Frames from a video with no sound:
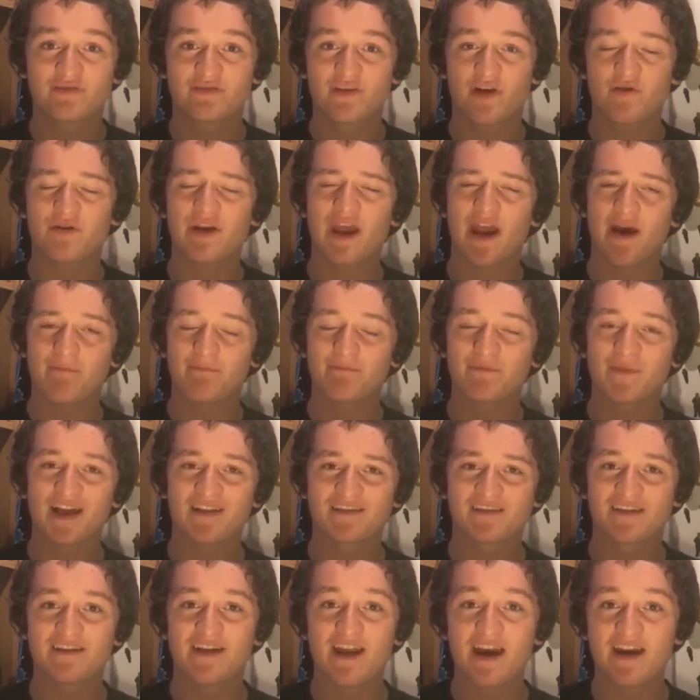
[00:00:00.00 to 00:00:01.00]
So yeah,
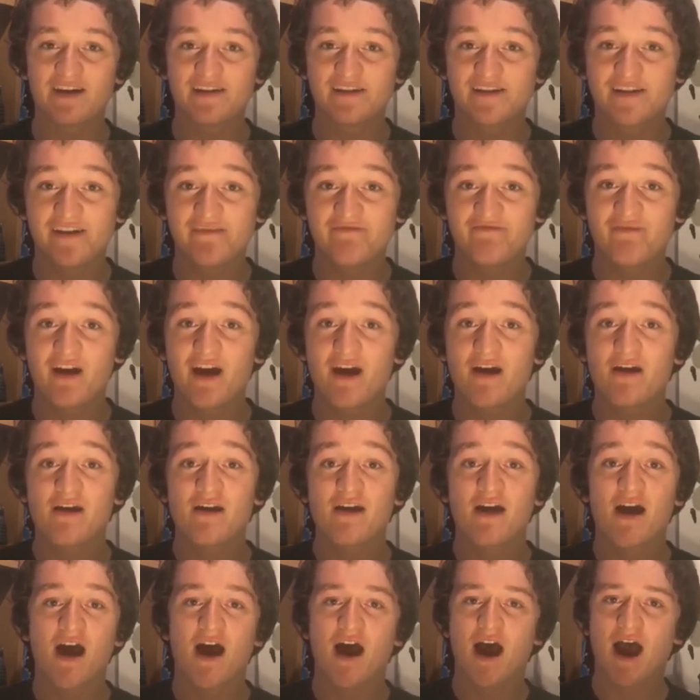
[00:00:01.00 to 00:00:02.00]
that's a negative.
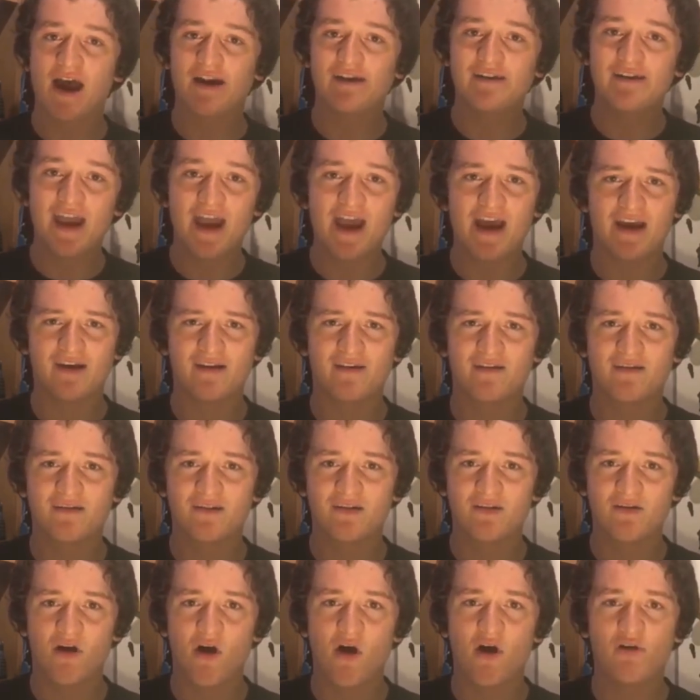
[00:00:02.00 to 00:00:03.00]
And yeah,
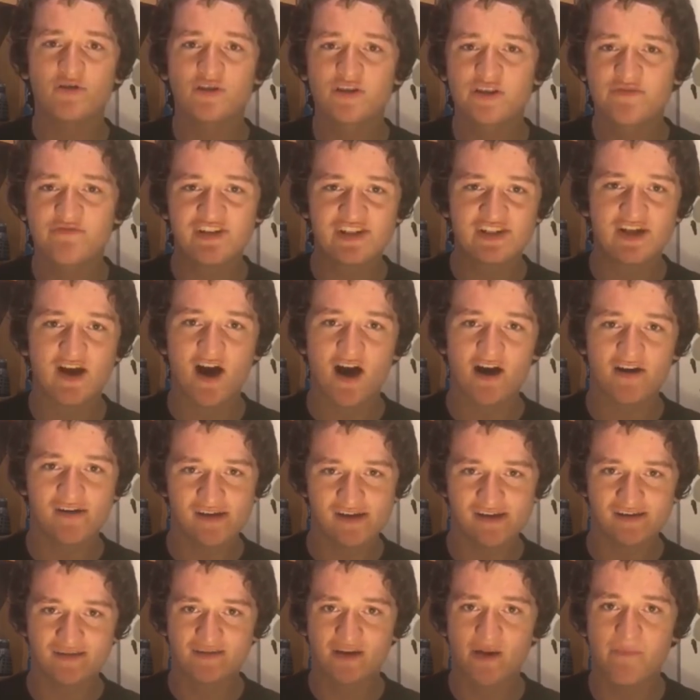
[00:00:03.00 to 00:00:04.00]
on to the
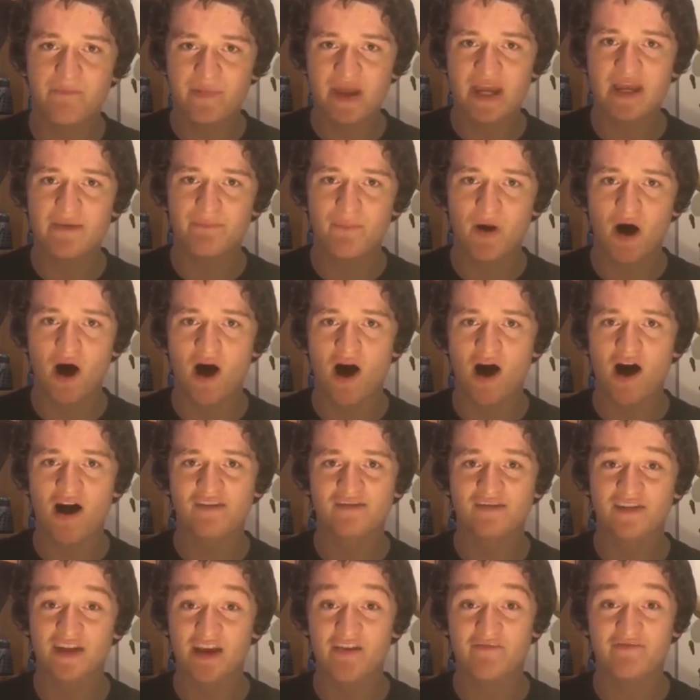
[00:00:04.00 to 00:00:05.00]
TARDIS, the big
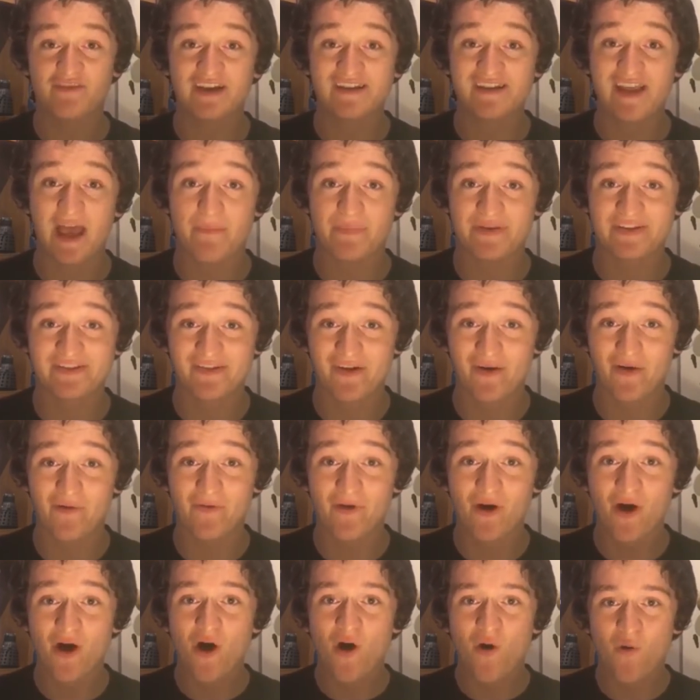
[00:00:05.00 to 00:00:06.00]
part of this
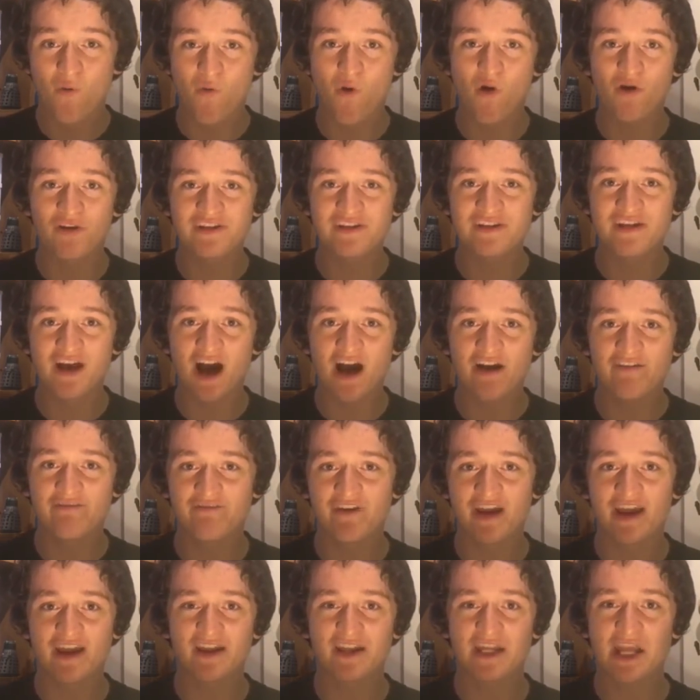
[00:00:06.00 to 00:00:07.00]
episode. What did I
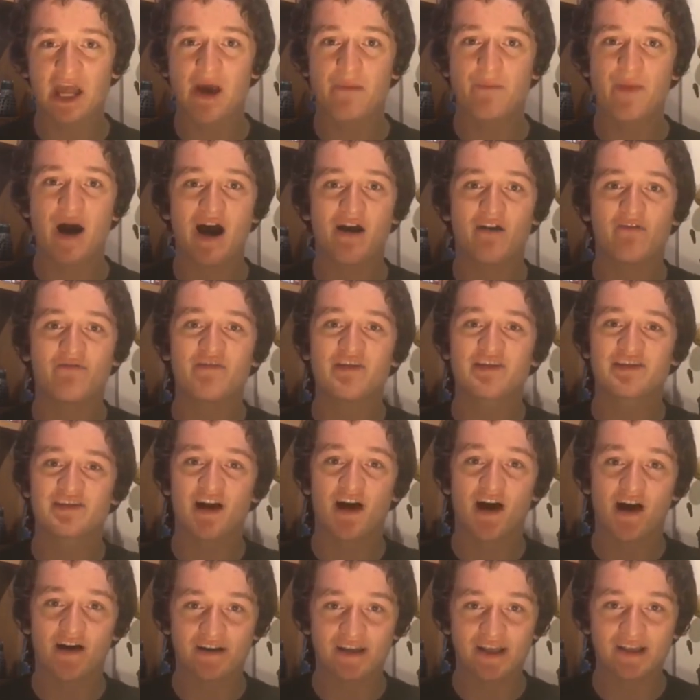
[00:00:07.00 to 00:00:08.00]
think about the
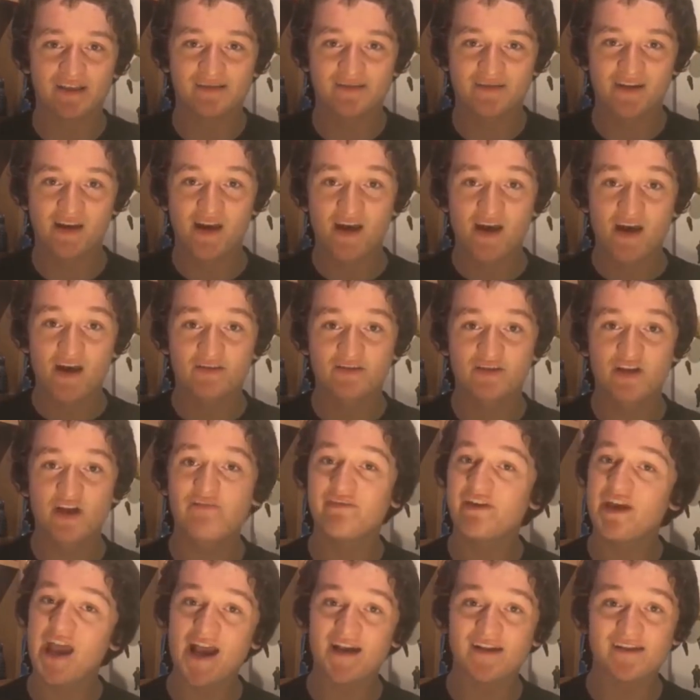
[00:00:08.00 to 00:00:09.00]
TARDIS?
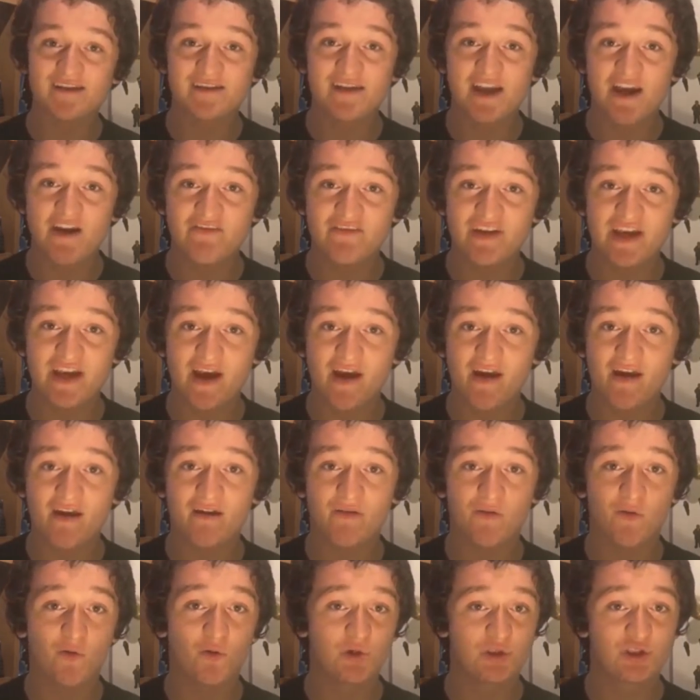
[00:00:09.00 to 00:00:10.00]
So the
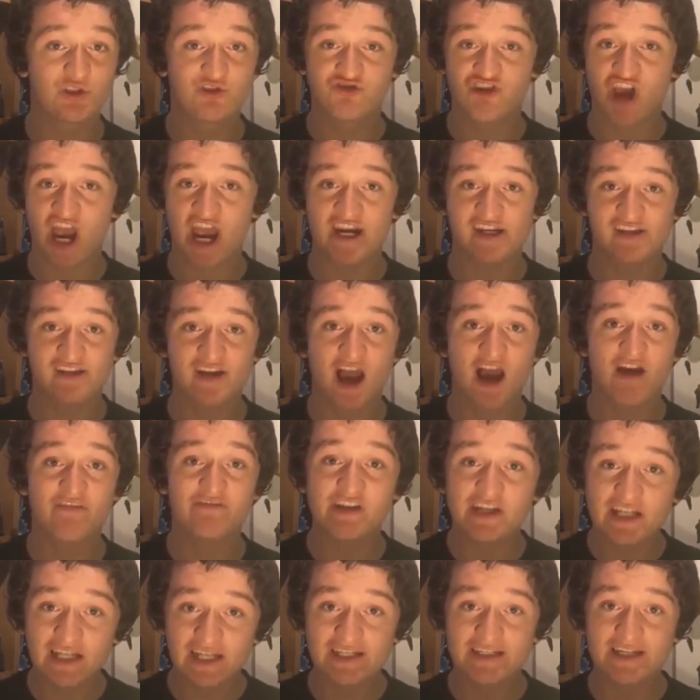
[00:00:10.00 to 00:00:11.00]
exterior was great. I
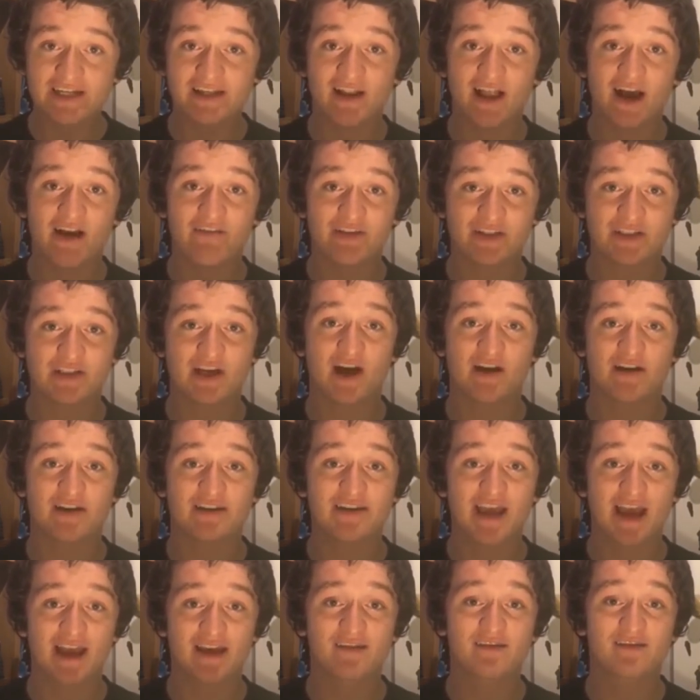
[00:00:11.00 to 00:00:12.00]
really did like the
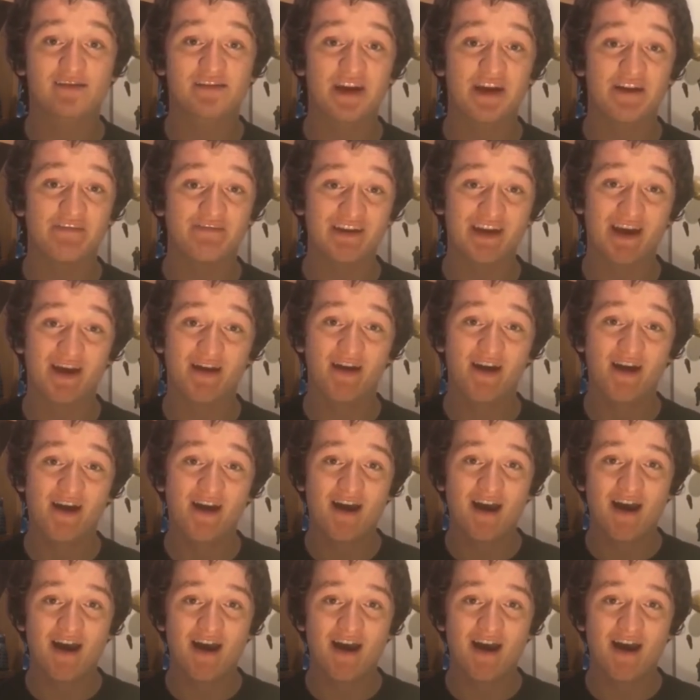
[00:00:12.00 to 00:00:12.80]
TARDIS exterior.